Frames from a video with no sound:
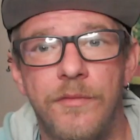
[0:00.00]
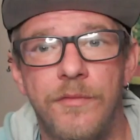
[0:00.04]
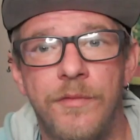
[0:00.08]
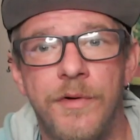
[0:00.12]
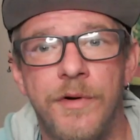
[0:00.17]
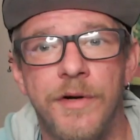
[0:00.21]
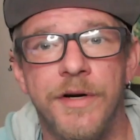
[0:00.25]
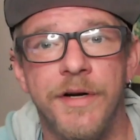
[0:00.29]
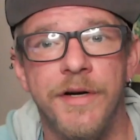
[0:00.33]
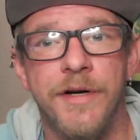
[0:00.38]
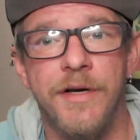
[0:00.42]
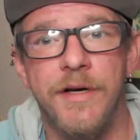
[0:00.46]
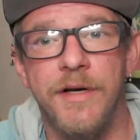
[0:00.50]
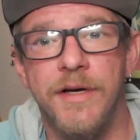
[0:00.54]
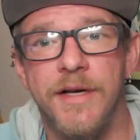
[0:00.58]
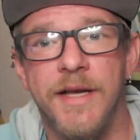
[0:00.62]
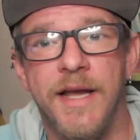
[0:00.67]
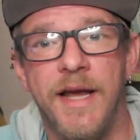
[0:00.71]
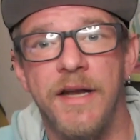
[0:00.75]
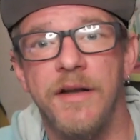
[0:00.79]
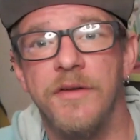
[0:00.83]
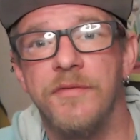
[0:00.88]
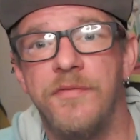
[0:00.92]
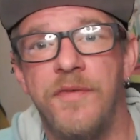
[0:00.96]
we're going to
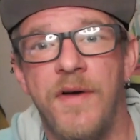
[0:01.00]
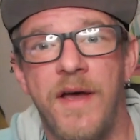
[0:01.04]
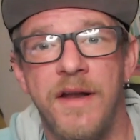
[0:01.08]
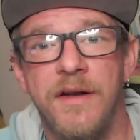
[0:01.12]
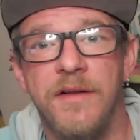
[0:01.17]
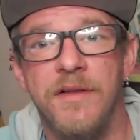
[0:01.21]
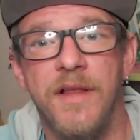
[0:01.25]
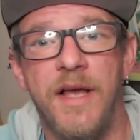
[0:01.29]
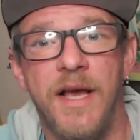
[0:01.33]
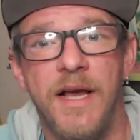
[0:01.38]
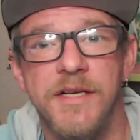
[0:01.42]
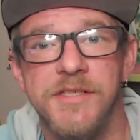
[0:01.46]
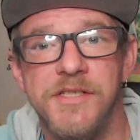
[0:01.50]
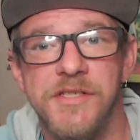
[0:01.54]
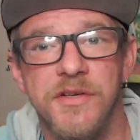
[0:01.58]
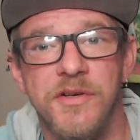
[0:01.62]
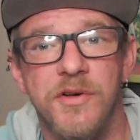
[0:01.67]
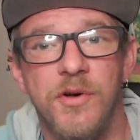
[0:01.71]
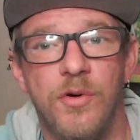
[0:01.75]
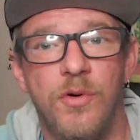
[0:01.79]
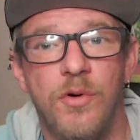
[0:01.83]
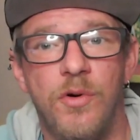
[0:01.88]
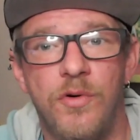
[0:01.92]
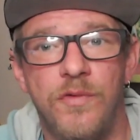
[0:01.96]
kind of finalize and
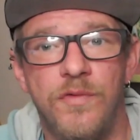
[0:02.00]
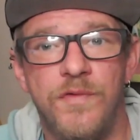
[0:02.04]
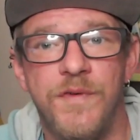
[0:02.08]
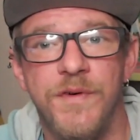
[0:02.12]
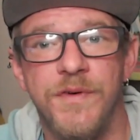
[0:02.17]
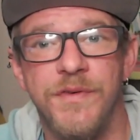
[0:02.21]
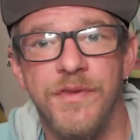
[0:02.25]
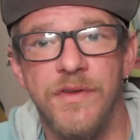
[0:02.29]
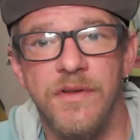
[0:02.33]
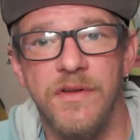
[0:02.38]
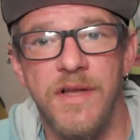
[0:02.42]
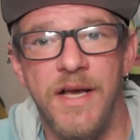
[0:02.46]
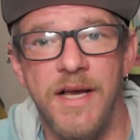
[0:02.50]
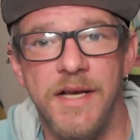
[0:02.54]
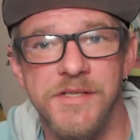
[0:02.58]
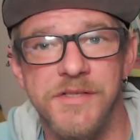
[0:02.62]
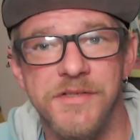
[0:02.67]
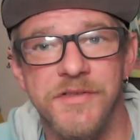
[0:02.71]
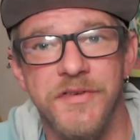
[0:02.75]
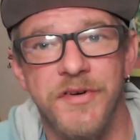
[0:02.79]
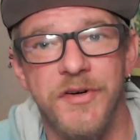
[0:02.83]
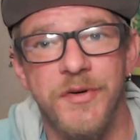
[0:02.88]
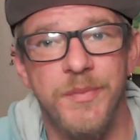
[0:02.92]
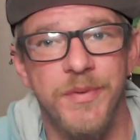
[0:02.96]
go over the
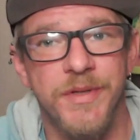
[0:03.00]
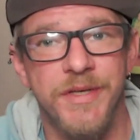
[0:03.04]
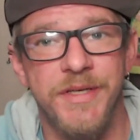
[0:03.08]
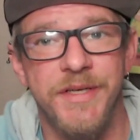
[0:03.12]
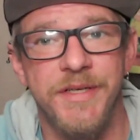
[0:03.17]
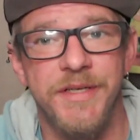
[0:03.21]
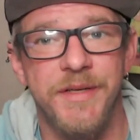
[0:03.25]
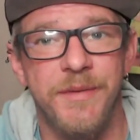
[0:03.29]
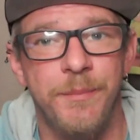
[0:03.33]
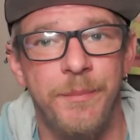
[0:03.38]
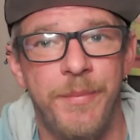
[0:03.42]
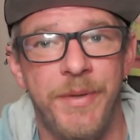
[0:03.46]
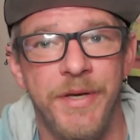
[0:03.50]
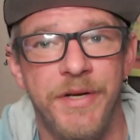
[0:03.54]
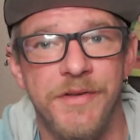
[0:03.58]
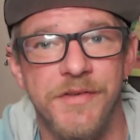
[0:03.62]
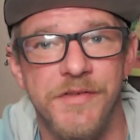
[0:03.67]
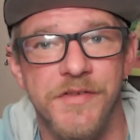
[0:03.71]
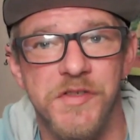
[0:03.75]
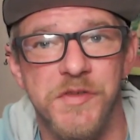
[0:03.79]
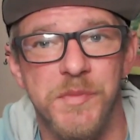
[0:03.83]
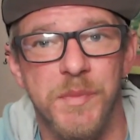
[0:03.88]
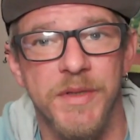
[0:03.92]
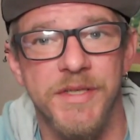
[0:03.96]
last little bit
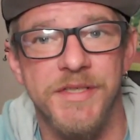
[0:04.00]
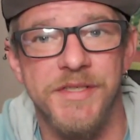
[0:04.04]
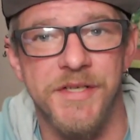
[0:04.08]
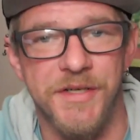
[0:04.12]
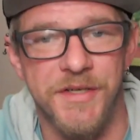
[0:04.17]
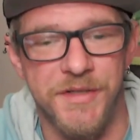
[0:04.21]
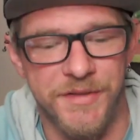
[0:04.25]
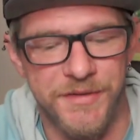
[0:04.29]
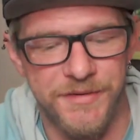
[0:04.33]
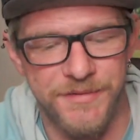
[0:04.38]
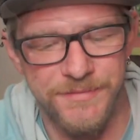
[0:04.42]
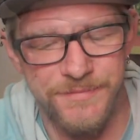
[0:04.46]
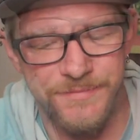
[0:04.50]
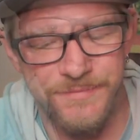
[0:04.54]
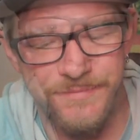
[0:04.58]
of the splits here.